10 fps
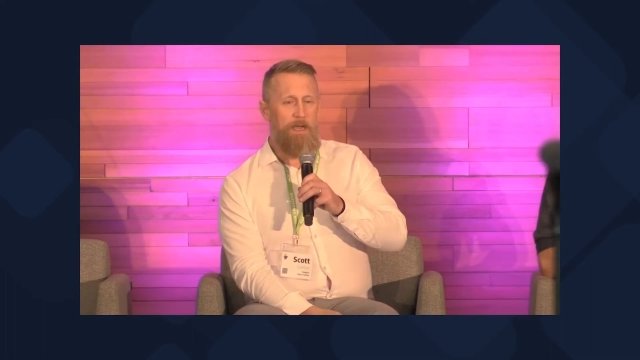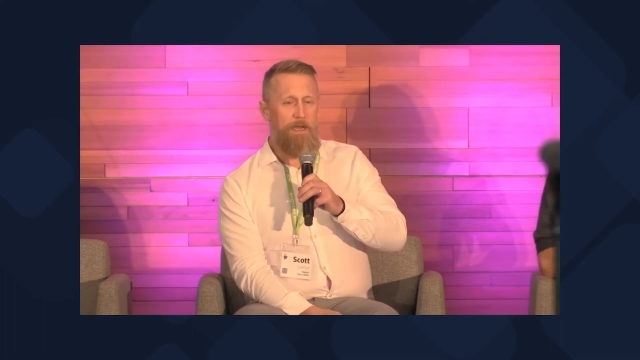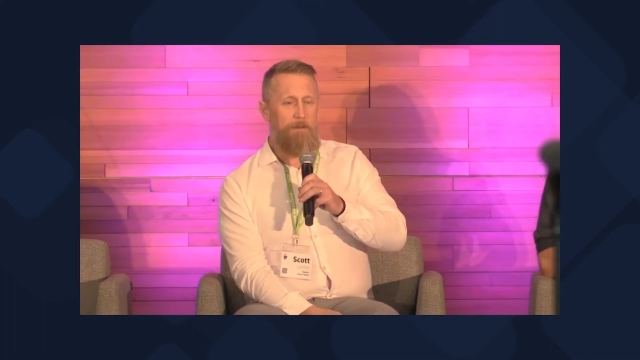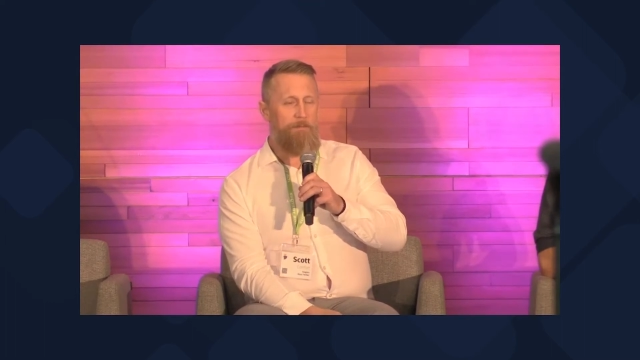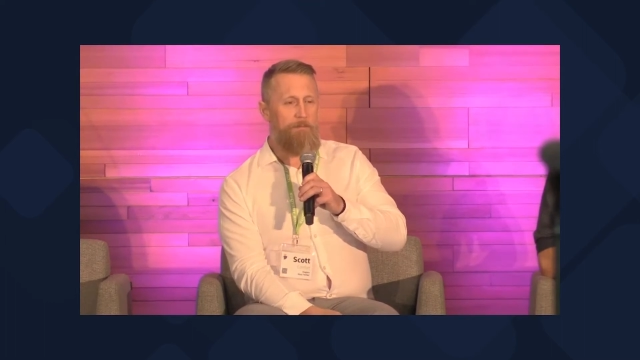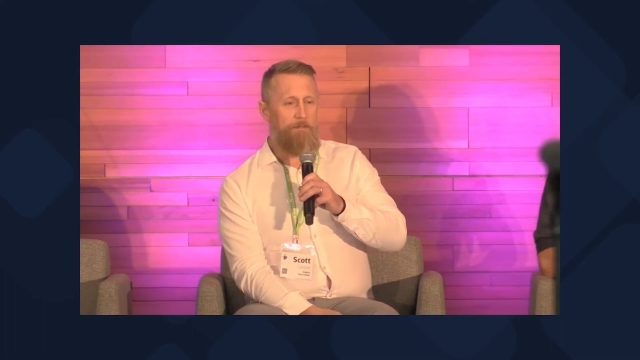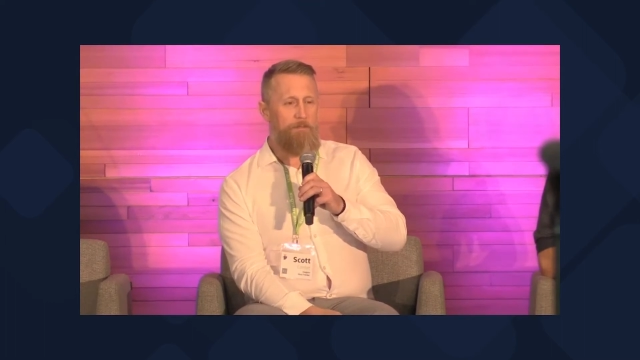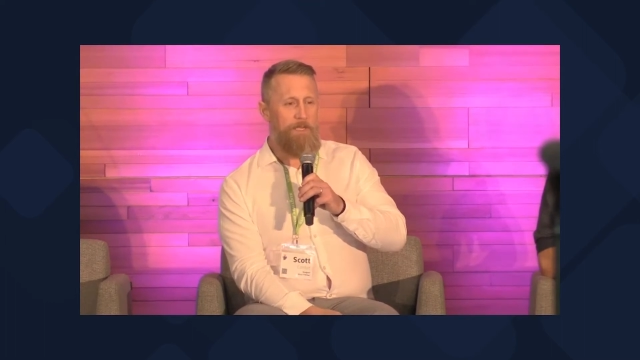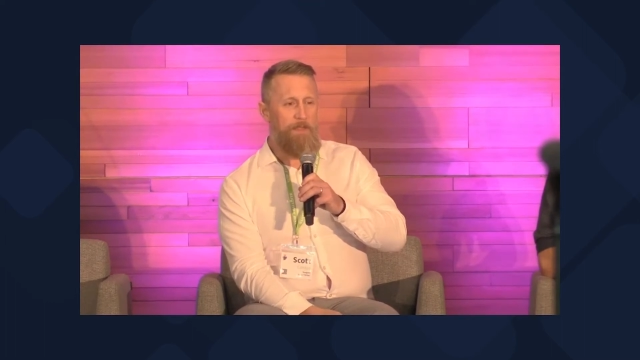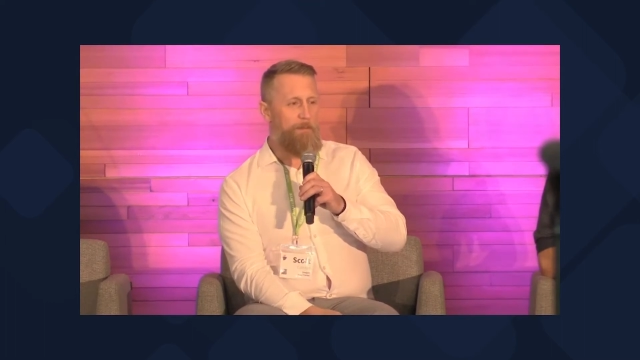
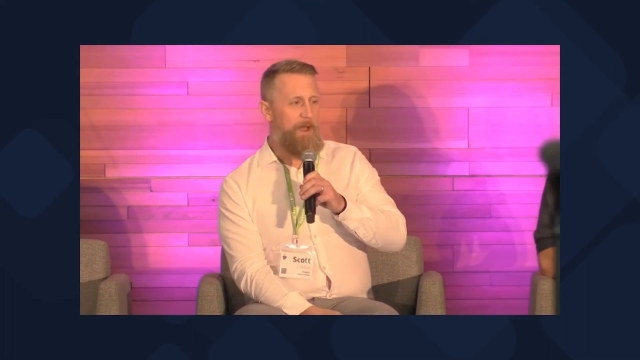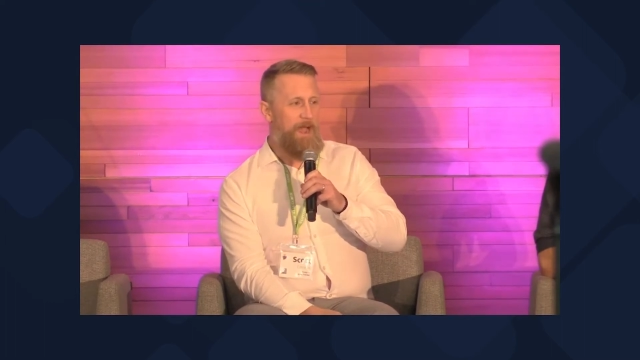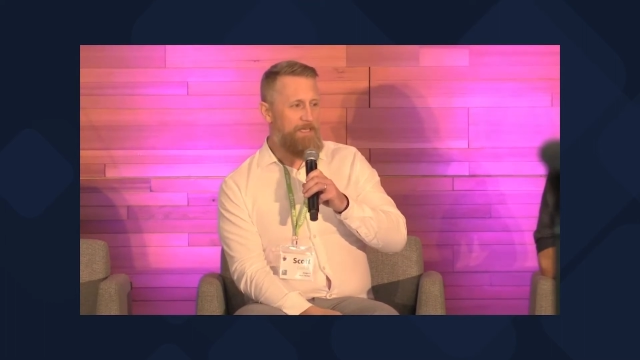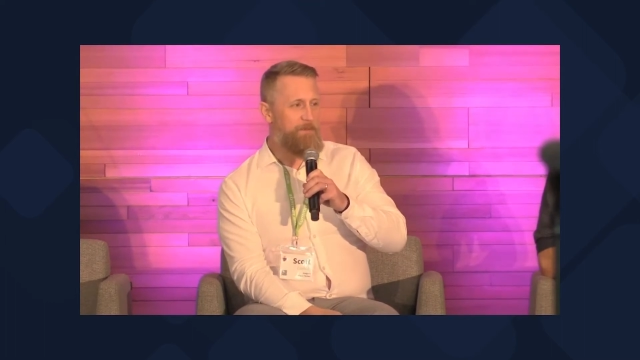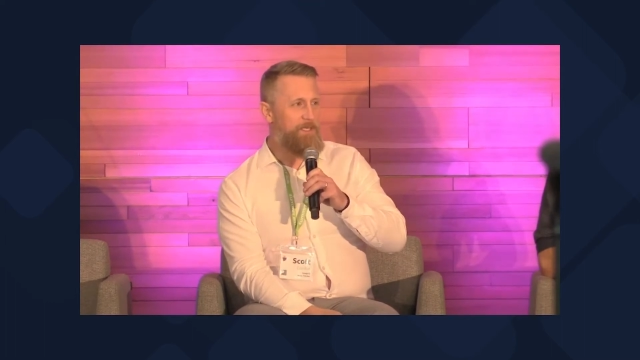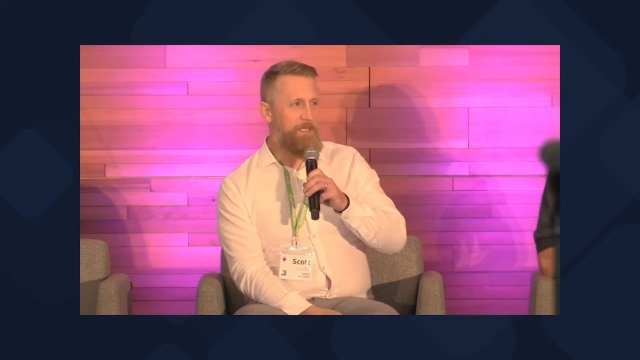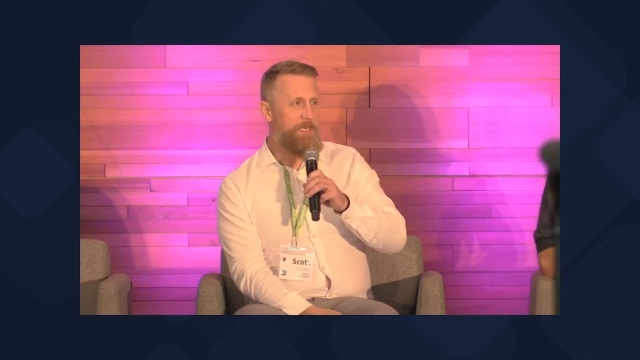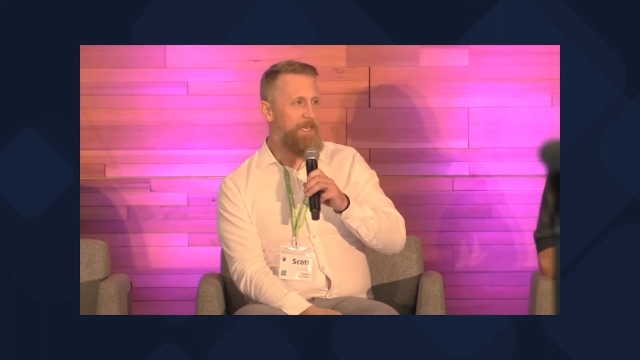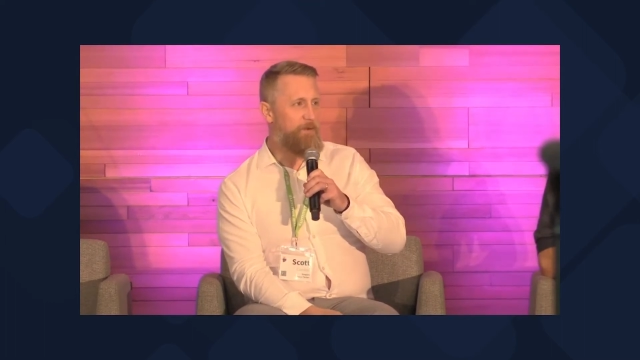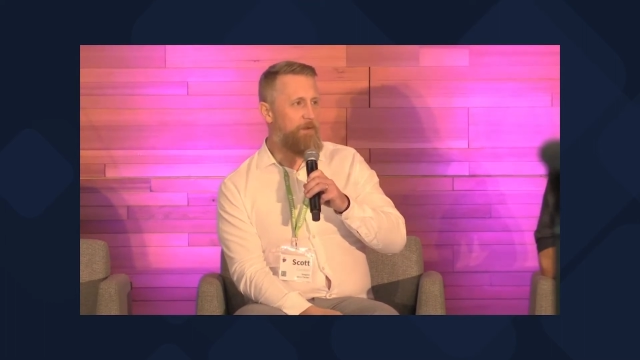In the past, we
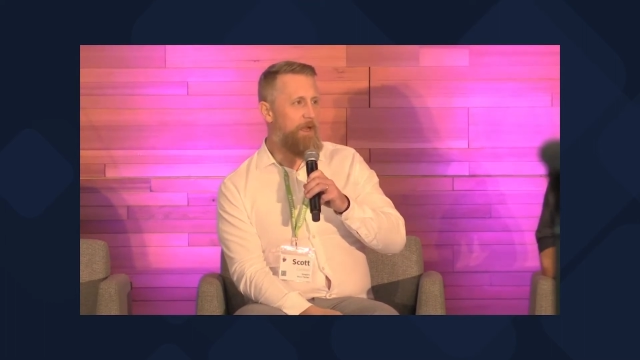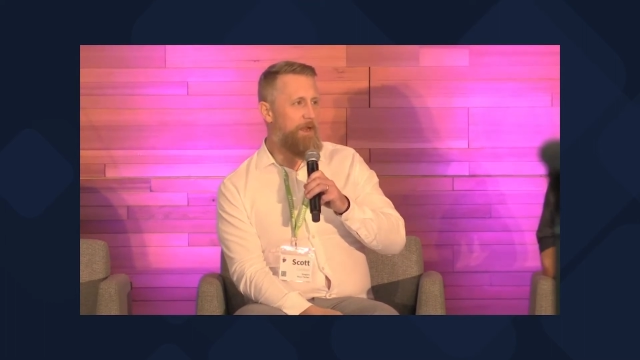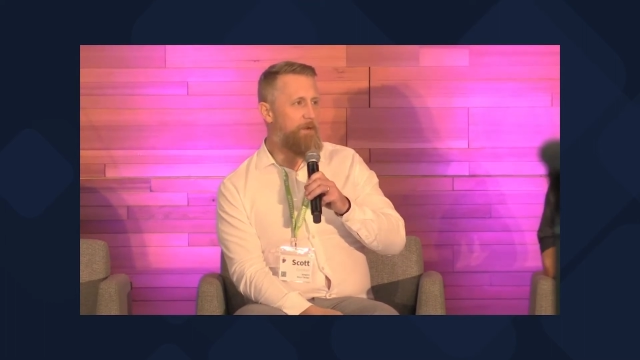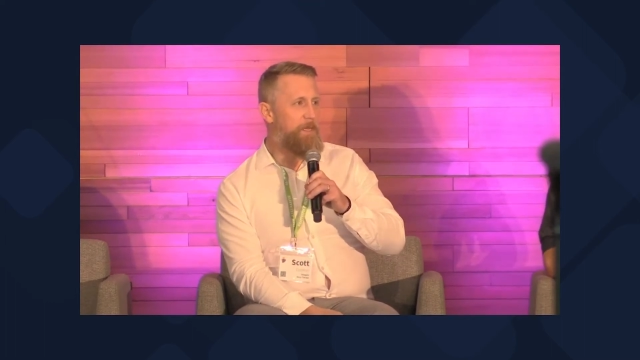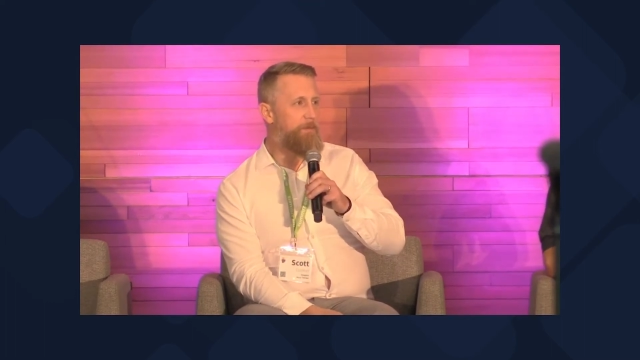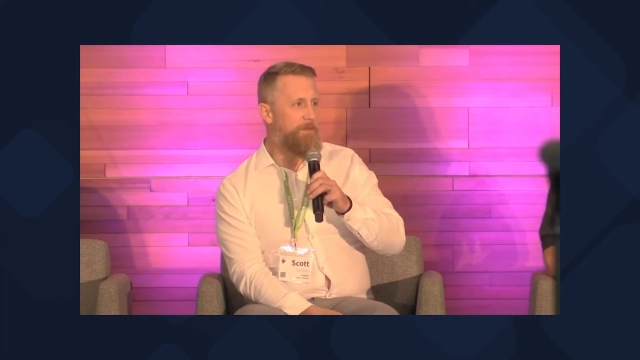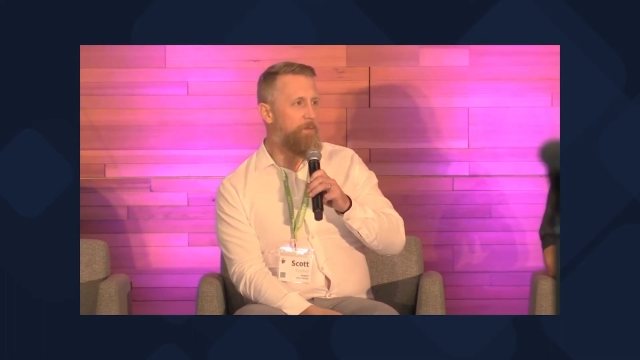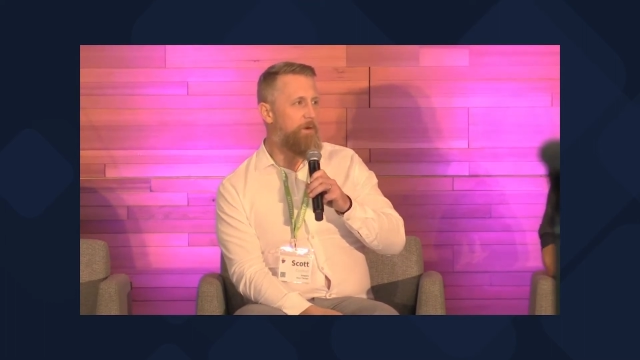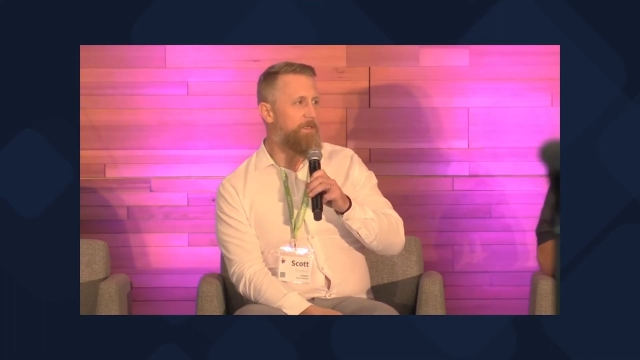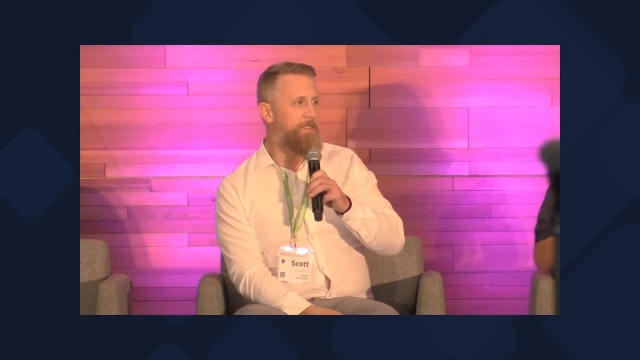just had to rely on people's
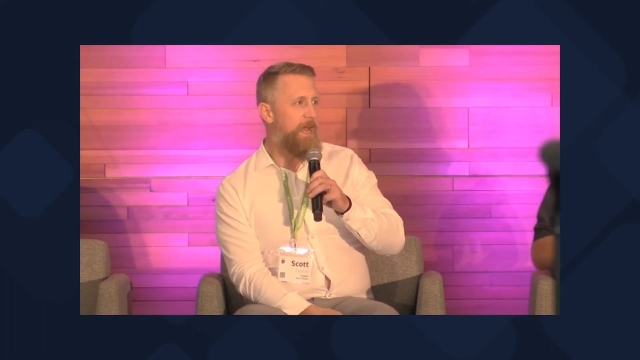words.